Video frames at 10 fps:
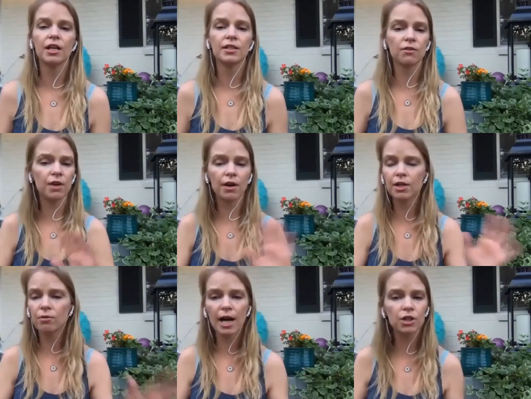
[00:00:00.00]
It's a very
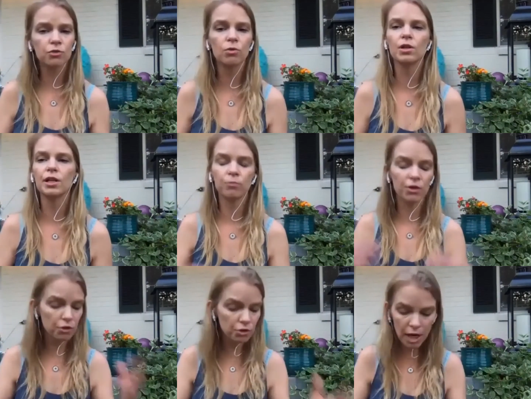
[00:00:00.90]
gradual, and
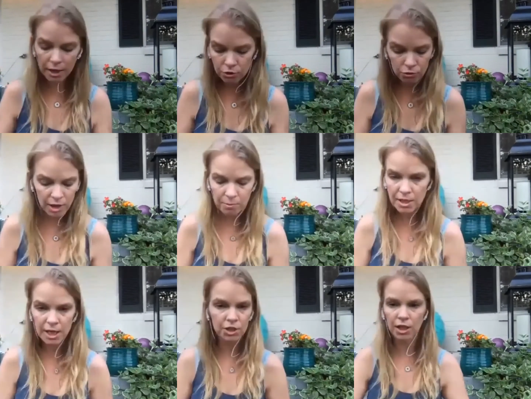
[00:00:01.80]
with your doctor's
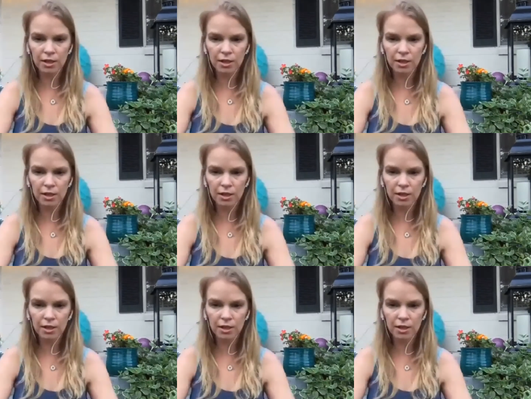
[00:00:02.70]
recommendation,